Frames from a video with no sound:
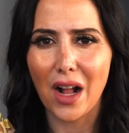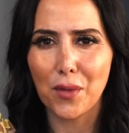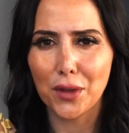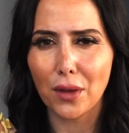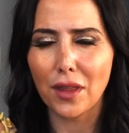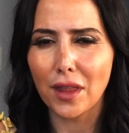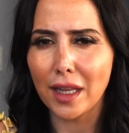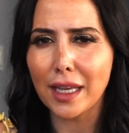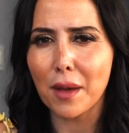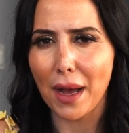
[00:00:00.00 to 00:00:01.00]
So
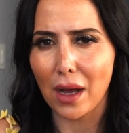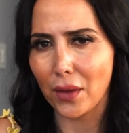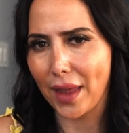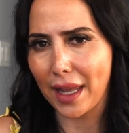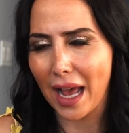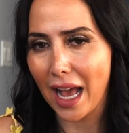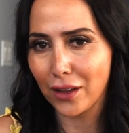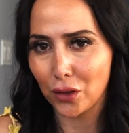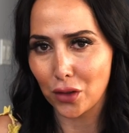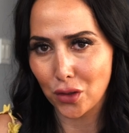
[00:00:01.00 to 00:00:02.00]
think about that
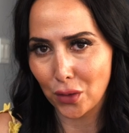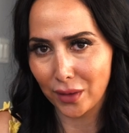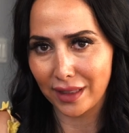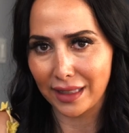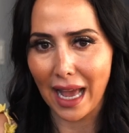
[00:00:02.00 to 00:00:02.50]
as you're choosing the